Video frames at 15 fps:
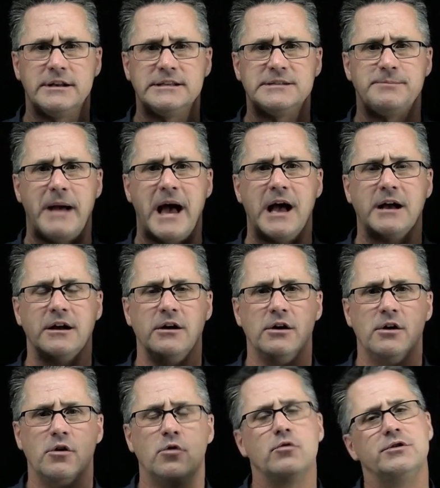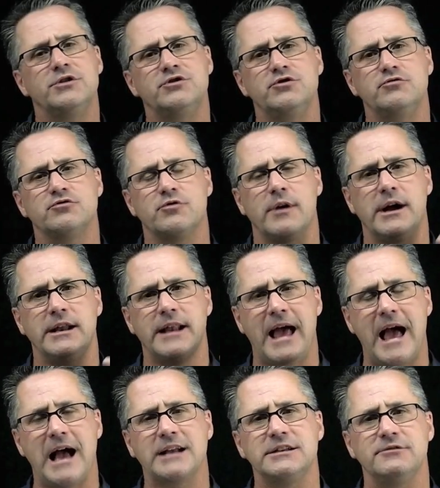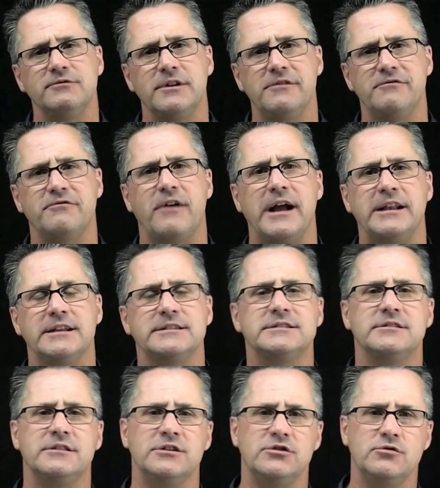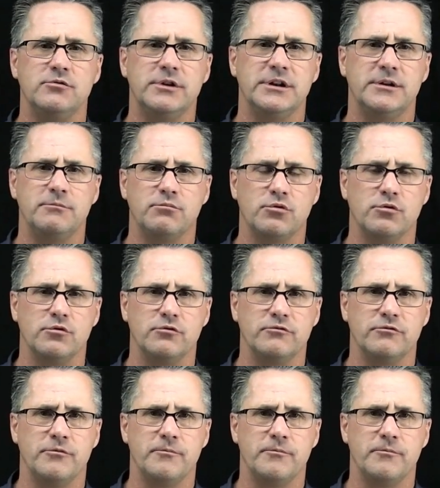its back, or did you try and actively fight it so that you could improve?